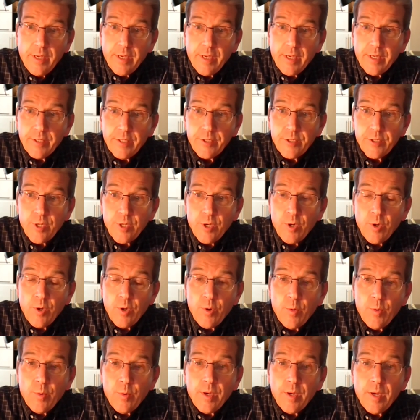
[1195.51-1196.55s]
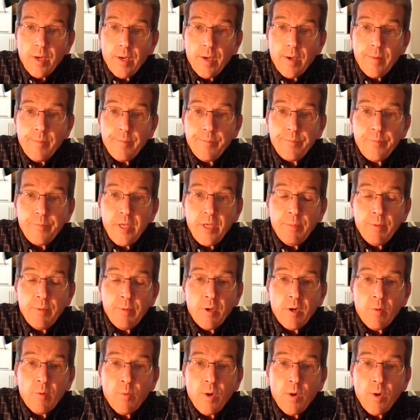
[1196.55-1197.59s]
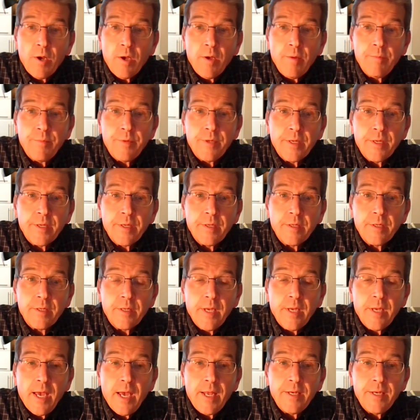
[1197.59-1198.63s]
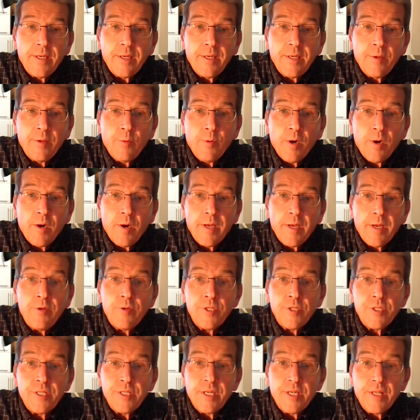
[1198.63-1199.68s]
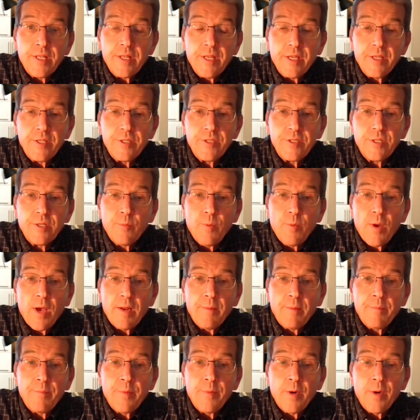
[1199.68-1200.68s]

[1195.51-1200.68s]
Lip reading: And so people are welcome to who are interested in this and want to